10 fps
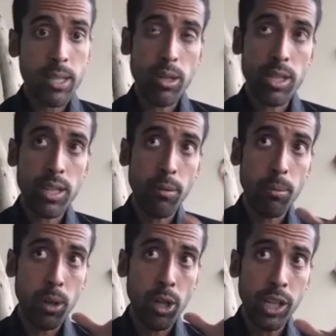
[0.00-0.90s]
So as I'm
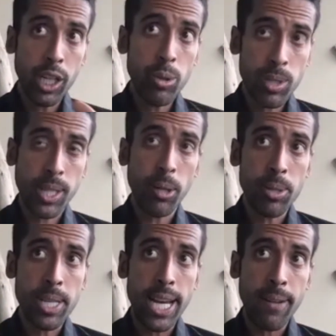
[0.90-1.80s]
learning a new skill
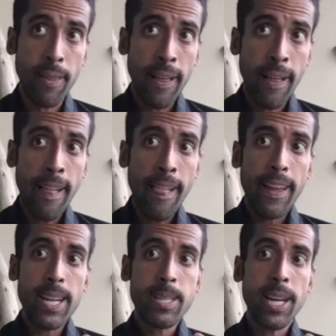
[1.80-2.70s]
set,
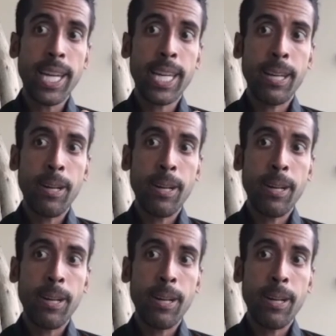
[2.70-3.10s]
it's like,